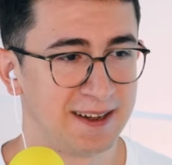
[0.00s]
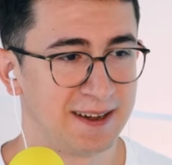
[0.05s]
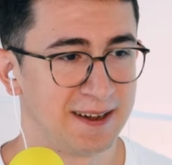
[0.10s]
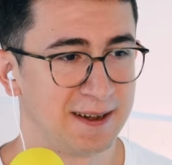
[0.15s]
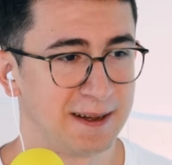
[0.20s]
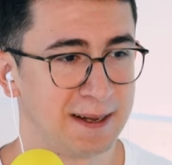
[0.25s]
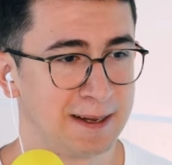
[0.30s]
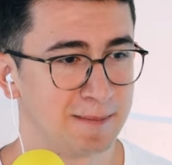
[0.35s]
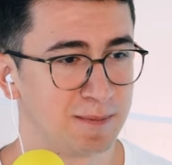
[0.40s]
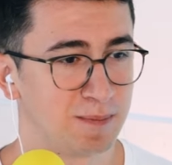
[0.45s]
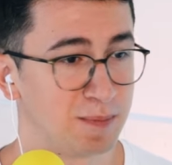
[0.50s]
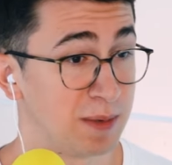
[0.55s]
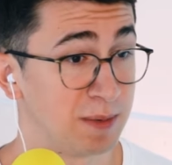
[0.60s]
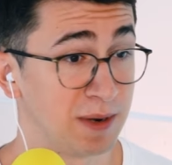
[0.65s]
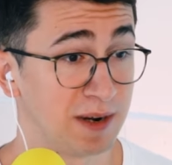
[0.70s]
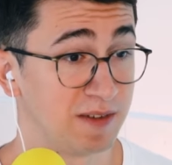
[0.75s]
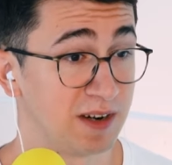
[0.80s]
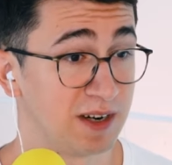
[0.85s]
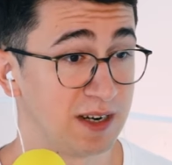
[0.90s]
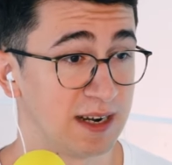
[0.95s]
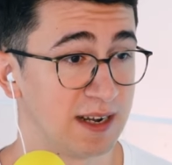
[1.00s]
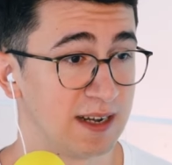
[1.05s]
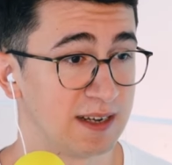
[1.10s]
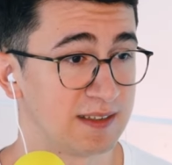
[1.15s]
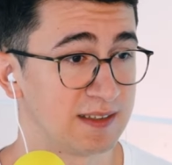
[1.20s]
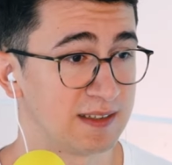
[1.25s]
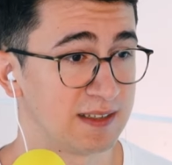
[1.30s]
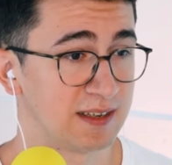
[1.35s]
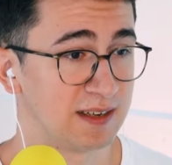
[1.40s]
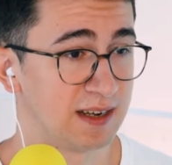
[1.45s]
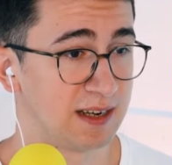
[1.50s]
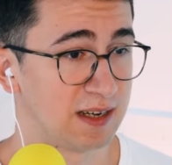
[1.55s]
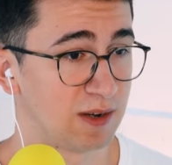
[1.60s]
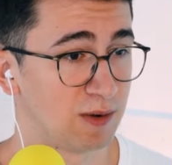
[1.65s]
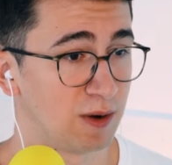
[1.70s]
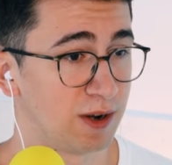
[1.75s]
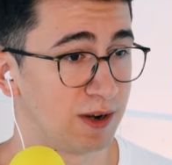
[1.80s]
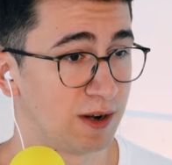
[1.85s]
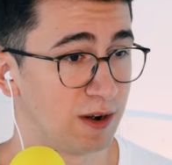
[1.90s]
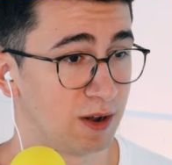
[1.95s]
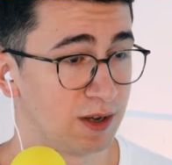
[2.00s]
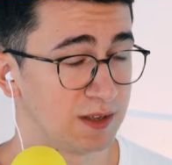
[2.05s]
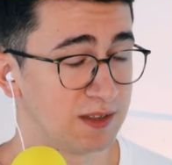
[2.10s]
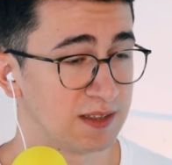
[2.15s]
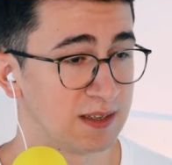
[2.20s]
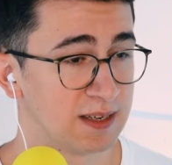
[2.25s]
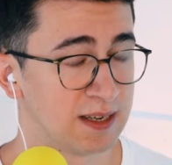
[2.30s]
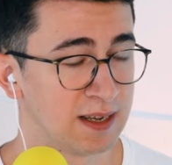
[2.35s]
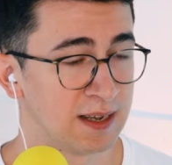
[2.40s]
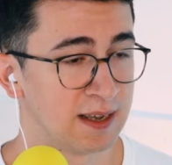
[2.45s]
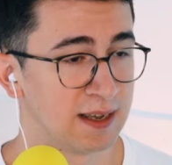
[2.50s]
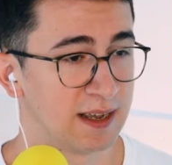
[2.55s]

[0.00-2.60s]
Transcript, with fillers: People are very nice, and you learn a lot.